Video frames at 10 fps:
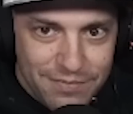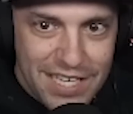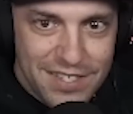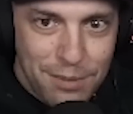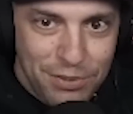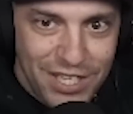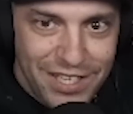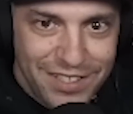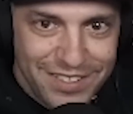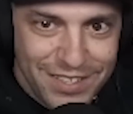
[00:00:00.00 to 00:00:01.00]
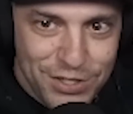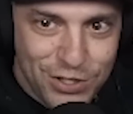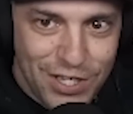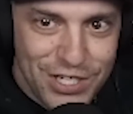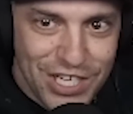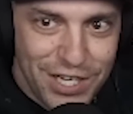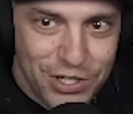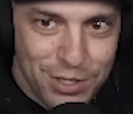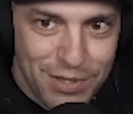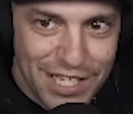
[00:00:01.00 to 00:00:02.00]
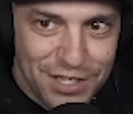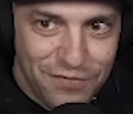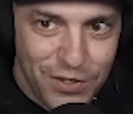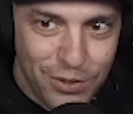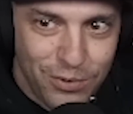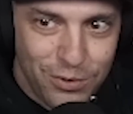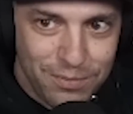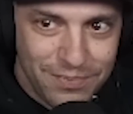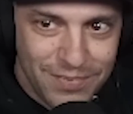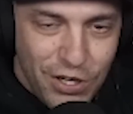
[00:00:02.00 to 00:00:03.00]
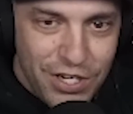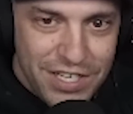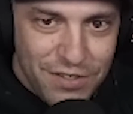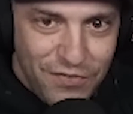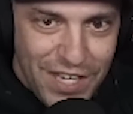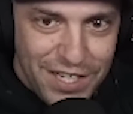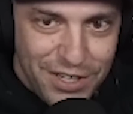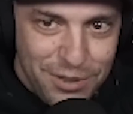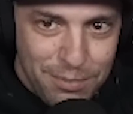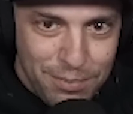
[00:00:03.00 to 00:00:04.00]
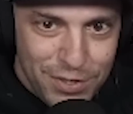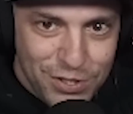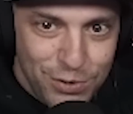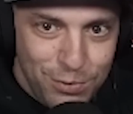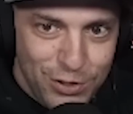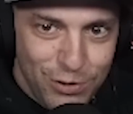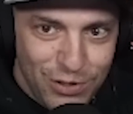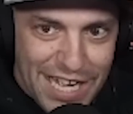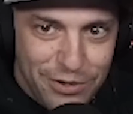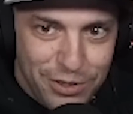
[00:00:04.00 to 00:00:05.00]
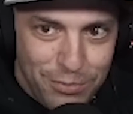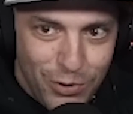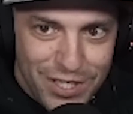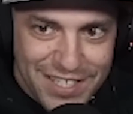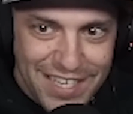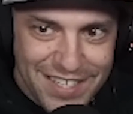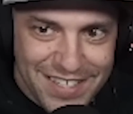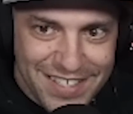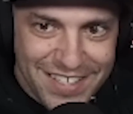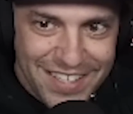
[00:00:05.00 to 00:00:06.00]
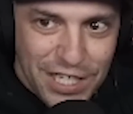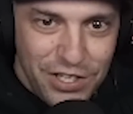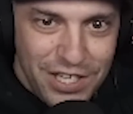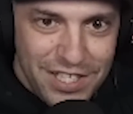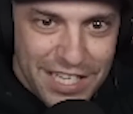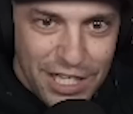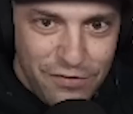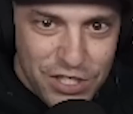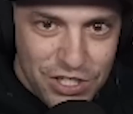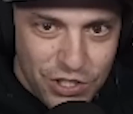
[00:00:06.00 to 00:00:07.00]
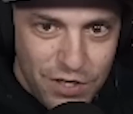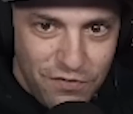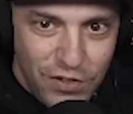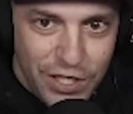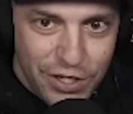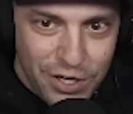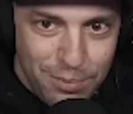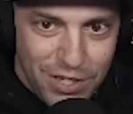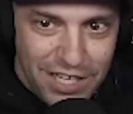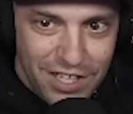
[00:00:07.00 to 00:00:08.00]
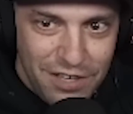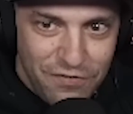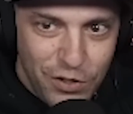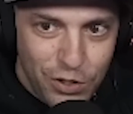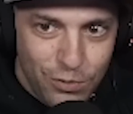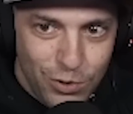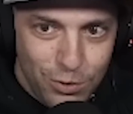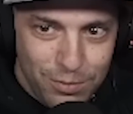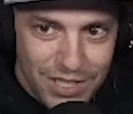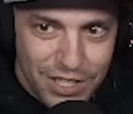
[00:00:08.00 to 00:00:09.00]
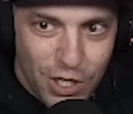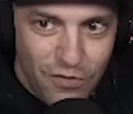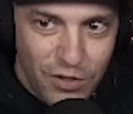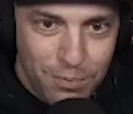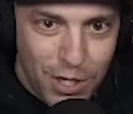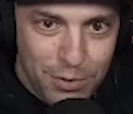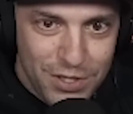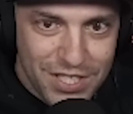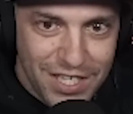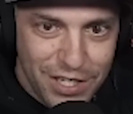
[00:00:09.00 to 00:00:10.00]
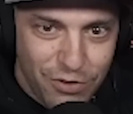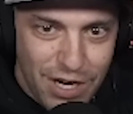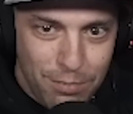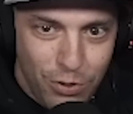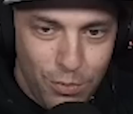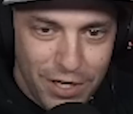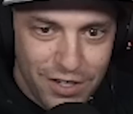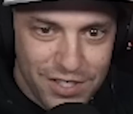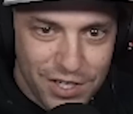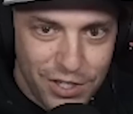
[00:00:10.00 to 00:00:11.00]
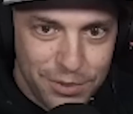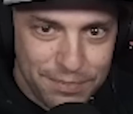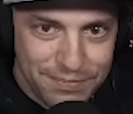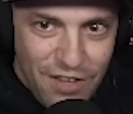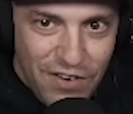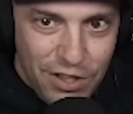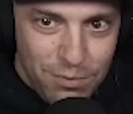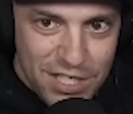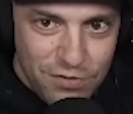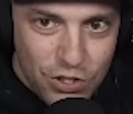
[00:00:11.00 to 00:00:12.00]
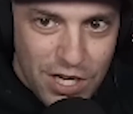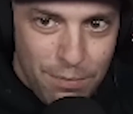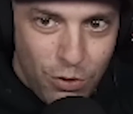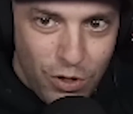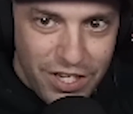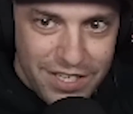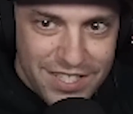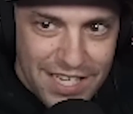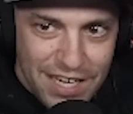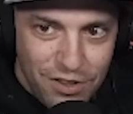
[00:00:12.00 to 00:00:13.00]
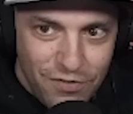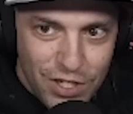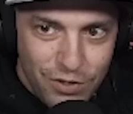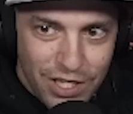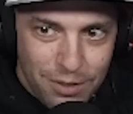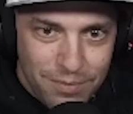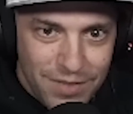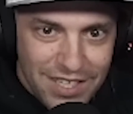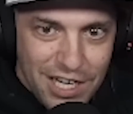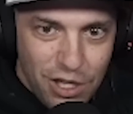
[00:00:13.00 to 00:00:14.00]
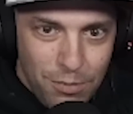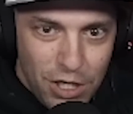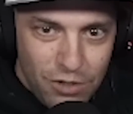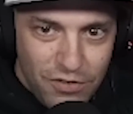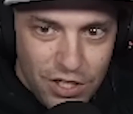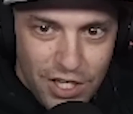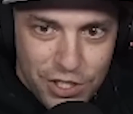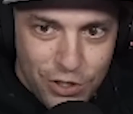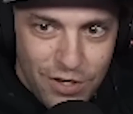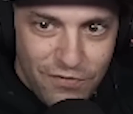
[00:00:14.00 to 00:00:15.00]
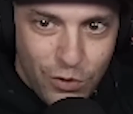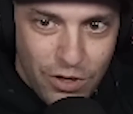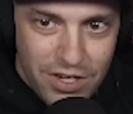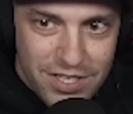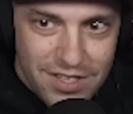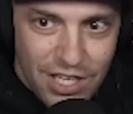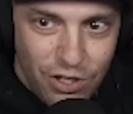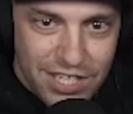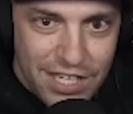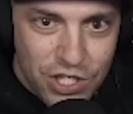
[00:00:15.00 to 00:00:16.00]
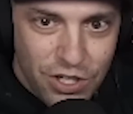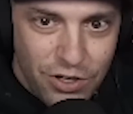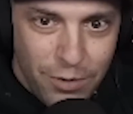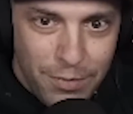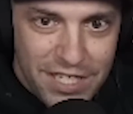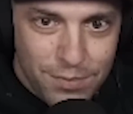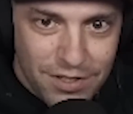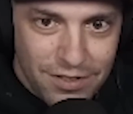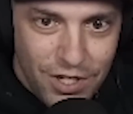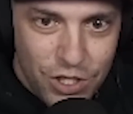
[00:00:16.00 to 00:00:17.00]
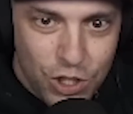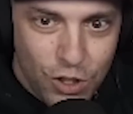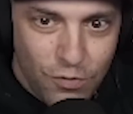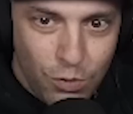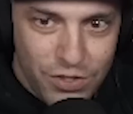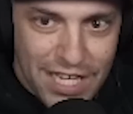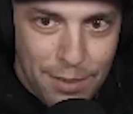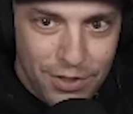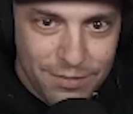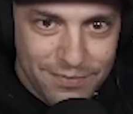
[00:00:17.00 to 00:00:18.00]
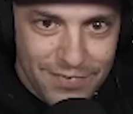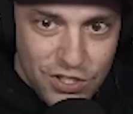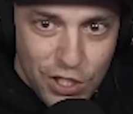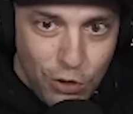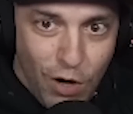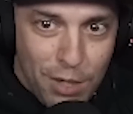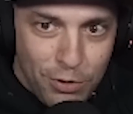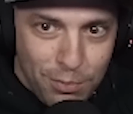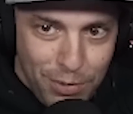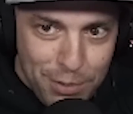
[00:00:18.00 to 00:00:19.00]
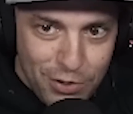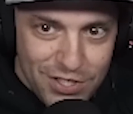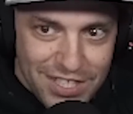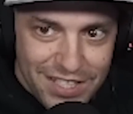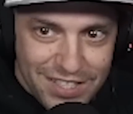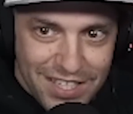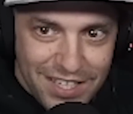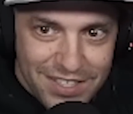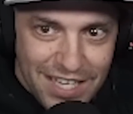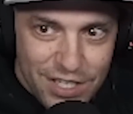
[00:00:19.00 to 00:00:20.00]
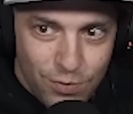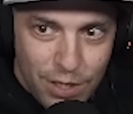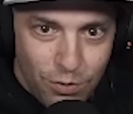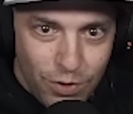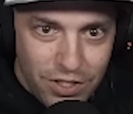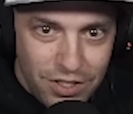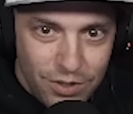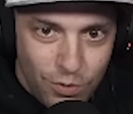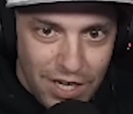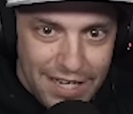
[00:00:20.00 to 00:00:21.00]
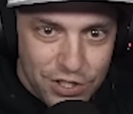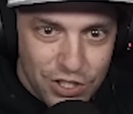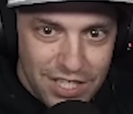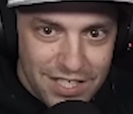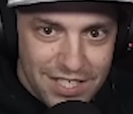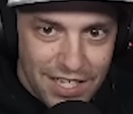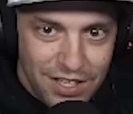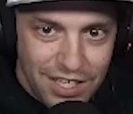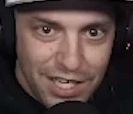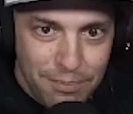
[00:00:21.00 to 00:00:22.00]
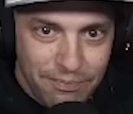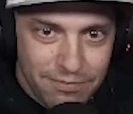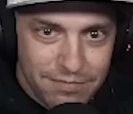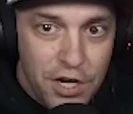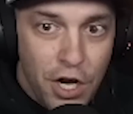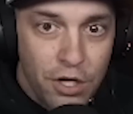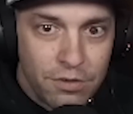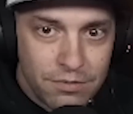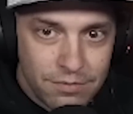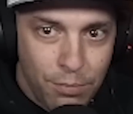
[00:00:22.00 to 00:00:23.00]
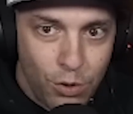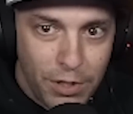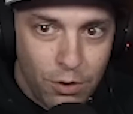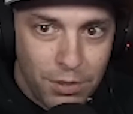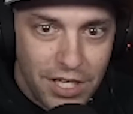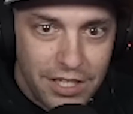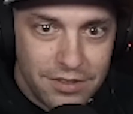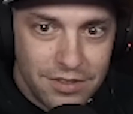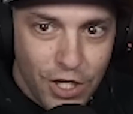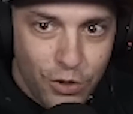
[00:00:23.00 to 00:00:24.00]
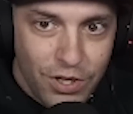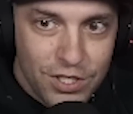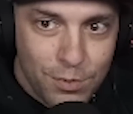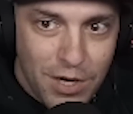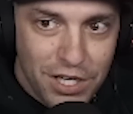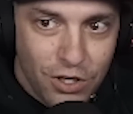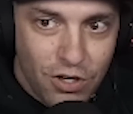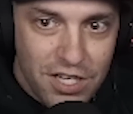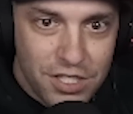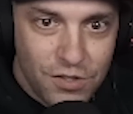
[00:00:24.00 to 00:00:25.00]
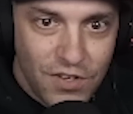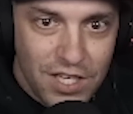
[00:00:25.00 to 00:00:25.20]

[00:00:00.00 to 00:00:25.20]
But as they played, a strange energy began to fill the room. It started as a faint hum, but soon grew louder and more intense. Suddenly, the television screen flickered and a bright light filled the room, engulfing Barbarous King and GrandPOOBear in its glow. They found themselves transported inside of the video game, standing in the middle of a lush green forest. They looked at each other in amazement, unsure of what was happening. "This is incredible," Barbarous King said, his eyes wide with wonder. "We're actually inside the game." "I know," GrandPOOBear replied, a grin spreading across his